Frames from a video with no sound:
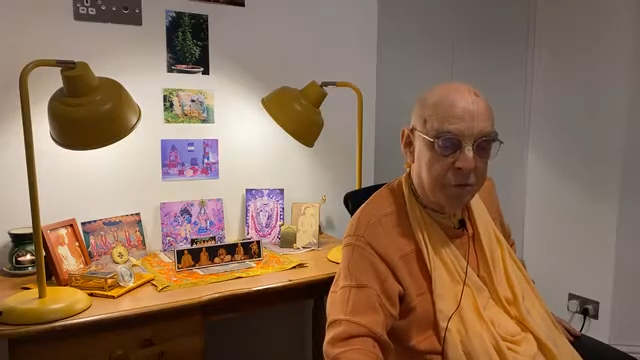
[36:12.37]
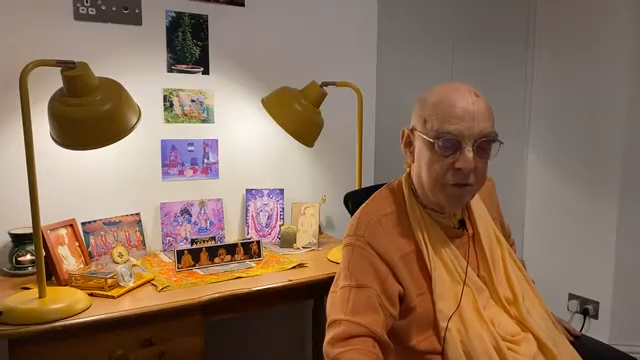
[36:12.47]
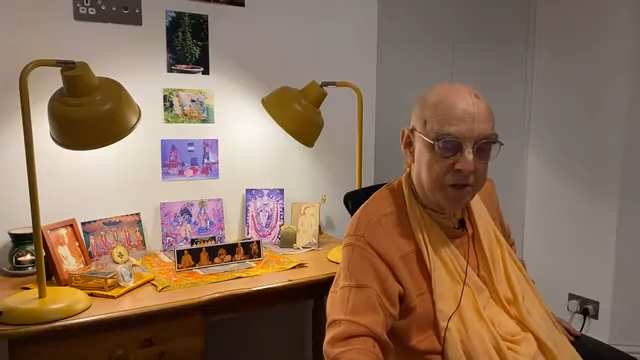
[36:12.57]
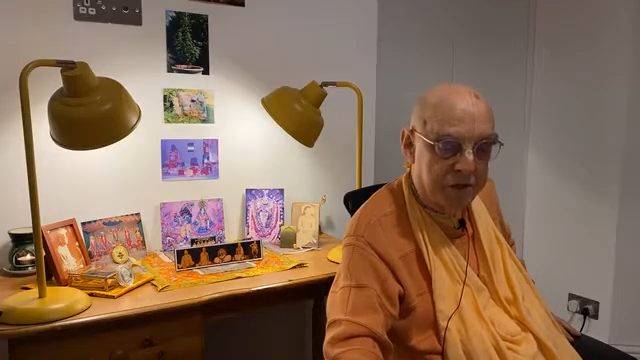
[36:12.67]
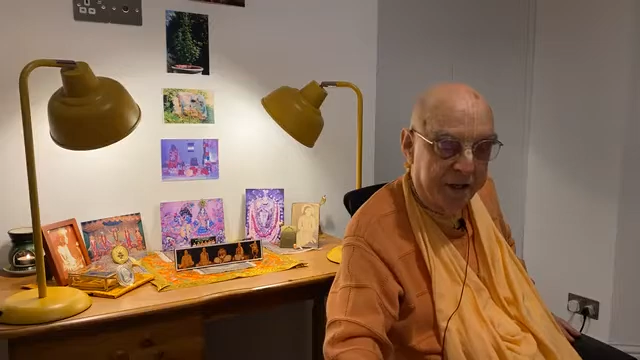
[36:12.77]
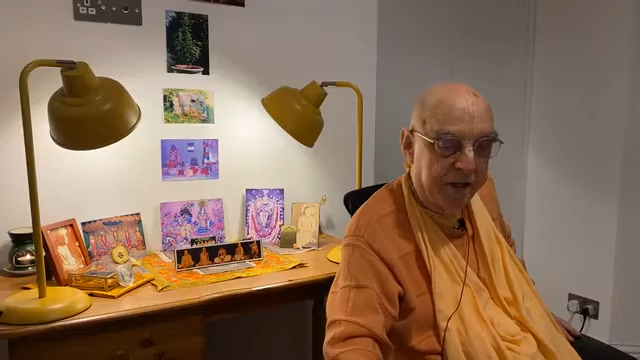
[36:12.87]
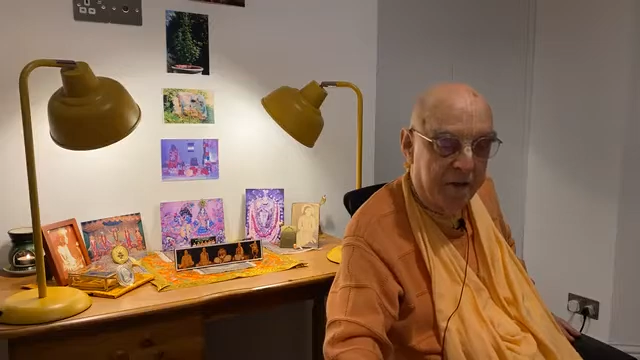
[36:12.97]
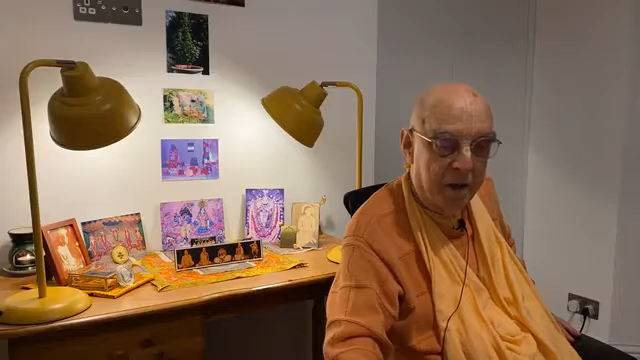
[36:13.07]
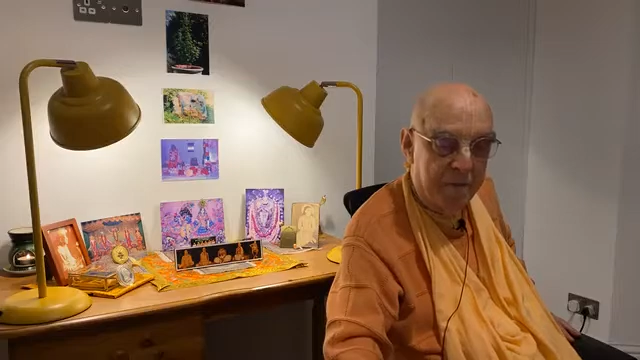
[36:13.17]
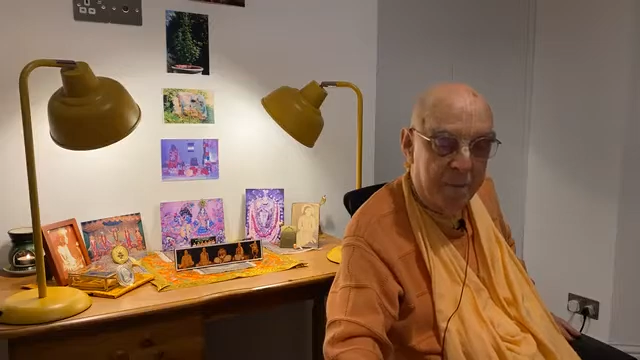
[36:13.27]

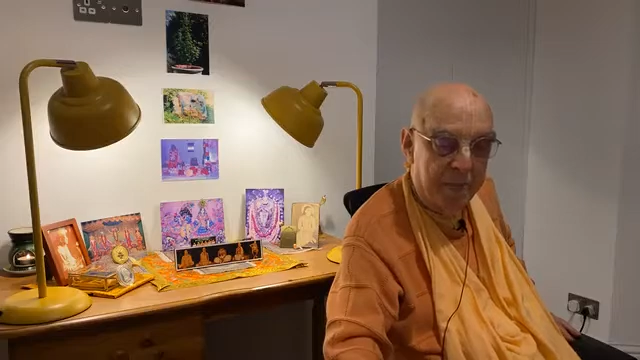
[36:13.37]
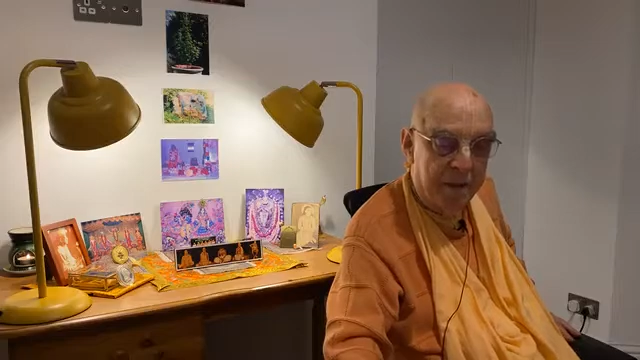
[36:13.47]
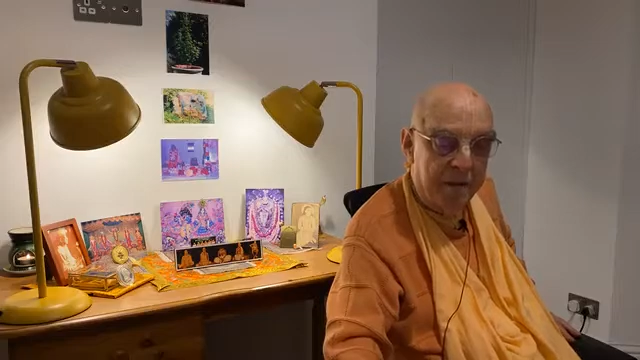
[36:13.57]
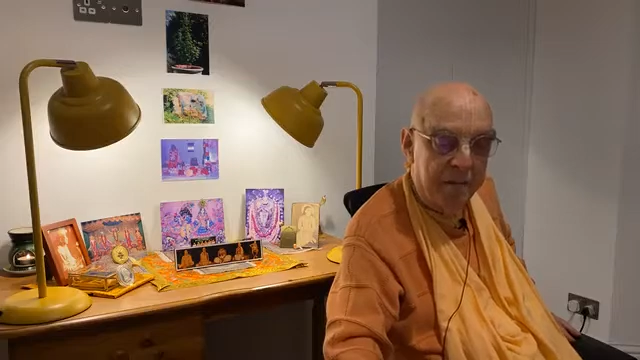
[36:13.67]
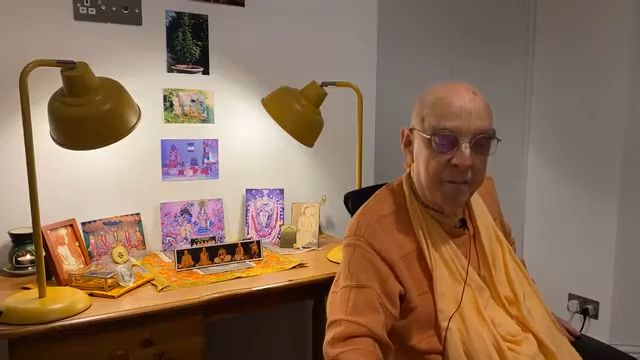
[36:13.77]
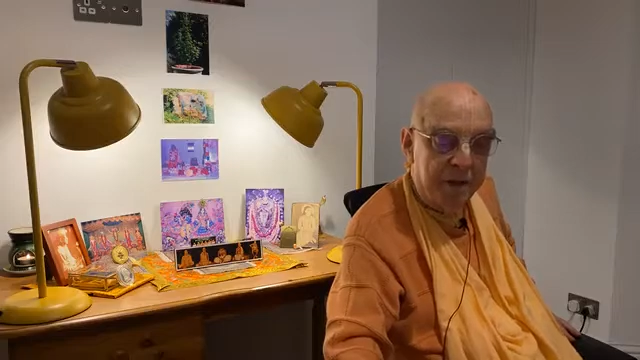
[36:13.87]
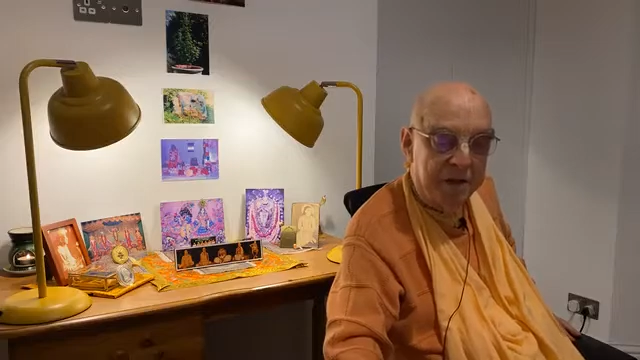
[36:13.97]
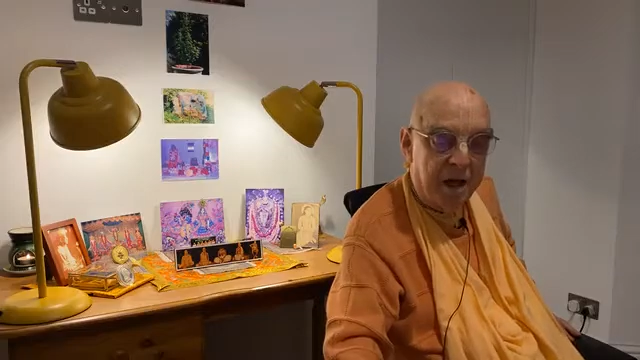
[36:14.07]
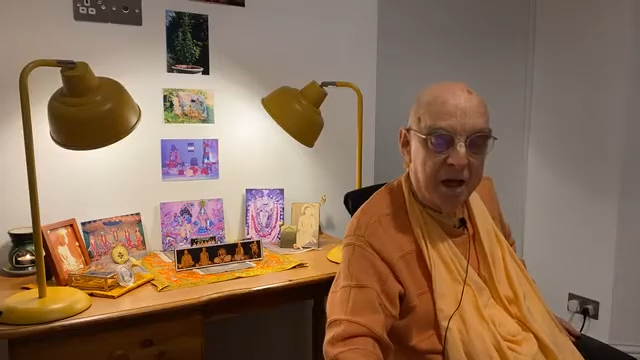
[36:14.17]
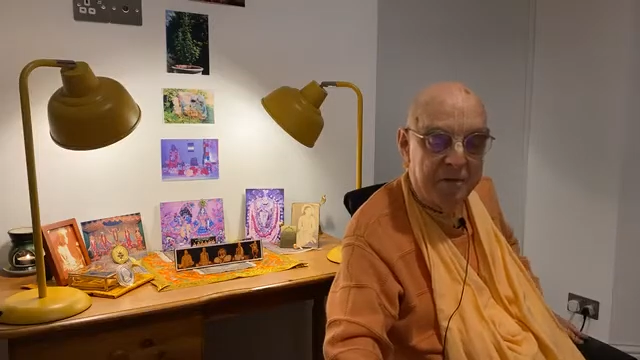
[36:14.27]
Yashadagram, he
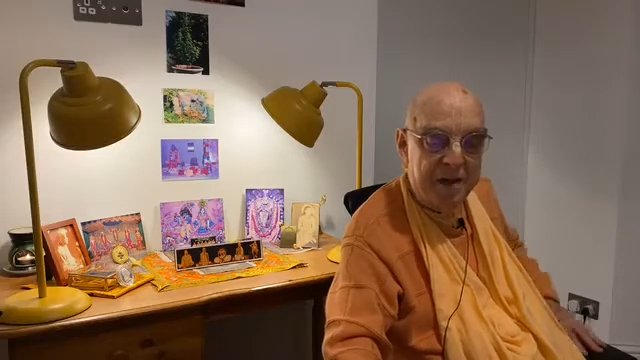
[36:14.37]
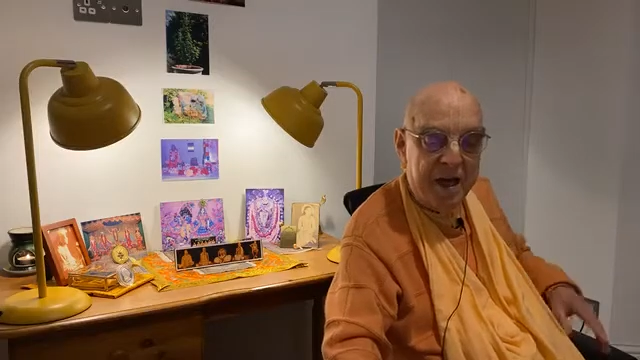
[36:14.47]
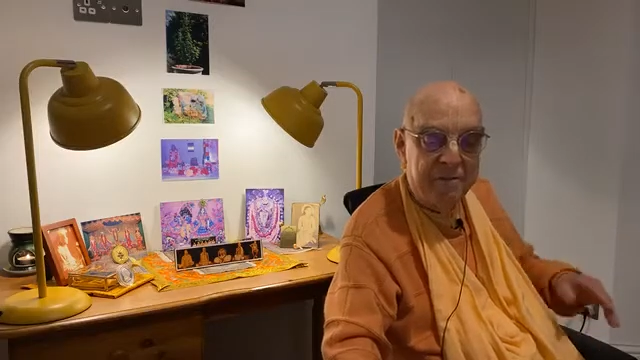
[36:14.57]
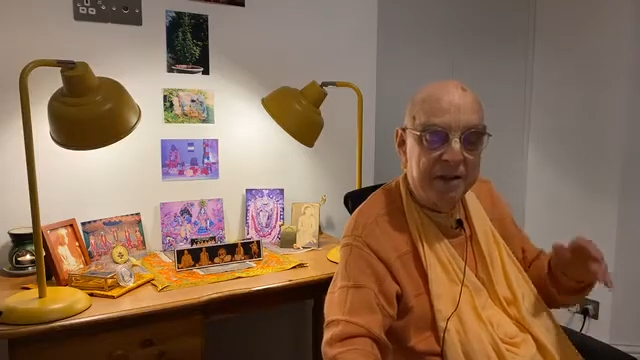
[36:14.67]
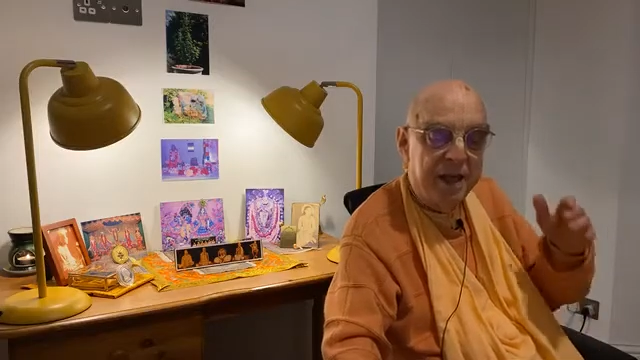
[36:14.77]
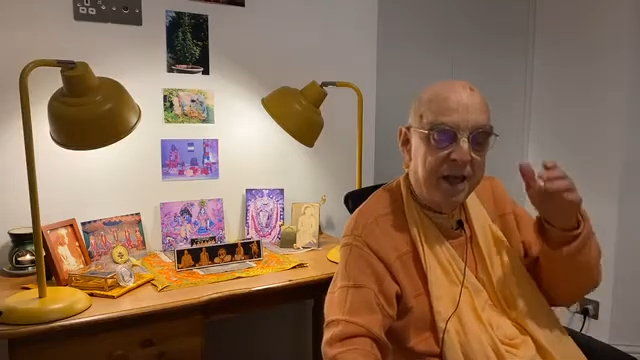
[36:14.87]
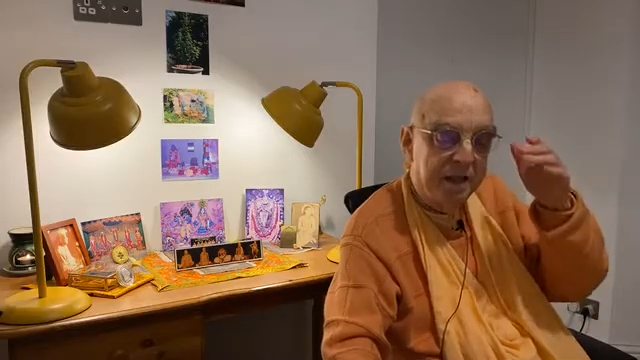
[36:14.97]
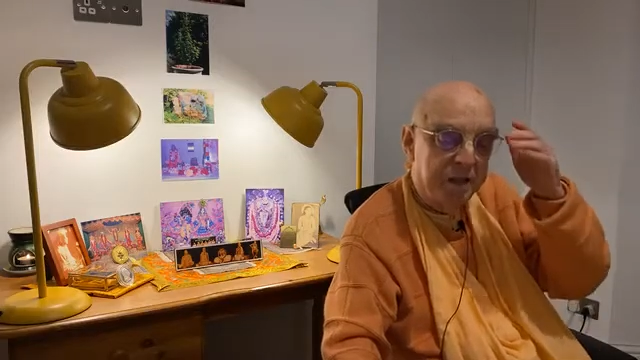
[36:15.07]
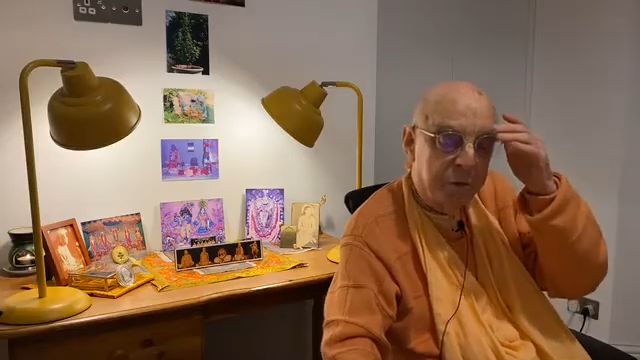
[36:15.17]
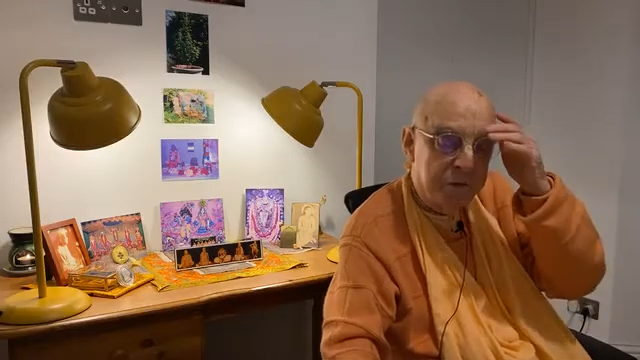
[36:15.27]
tied the heavy
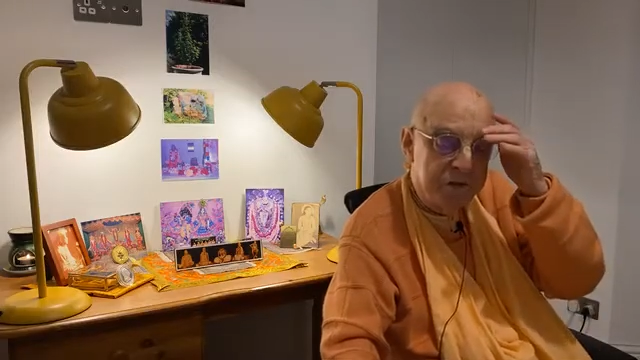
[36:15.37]
deity to a